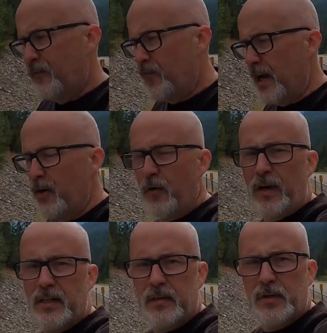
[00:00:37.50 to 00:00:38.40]
If you're not
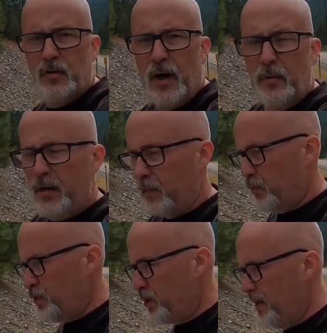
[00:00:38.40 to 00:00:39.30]
already a subscriber, I
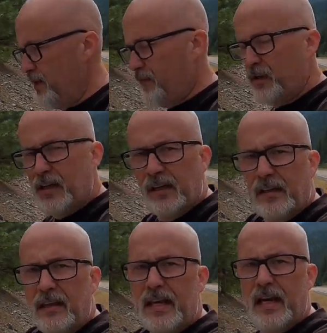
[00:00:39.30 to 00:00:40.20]
appreciate it if you click
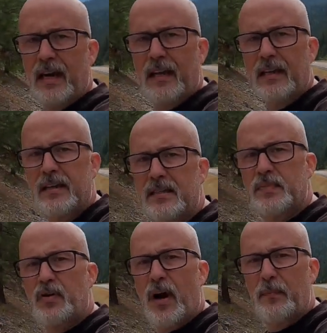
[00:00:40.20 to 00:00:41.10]
the uh,
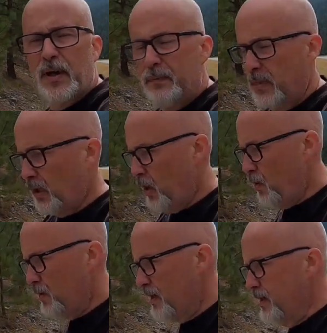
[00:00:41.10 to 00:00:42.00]
subscribe button
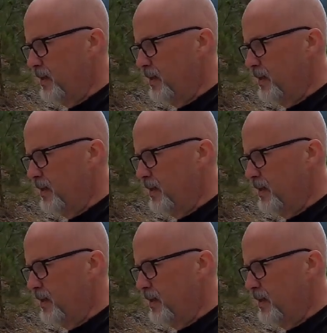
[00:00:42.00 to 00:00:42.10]
below,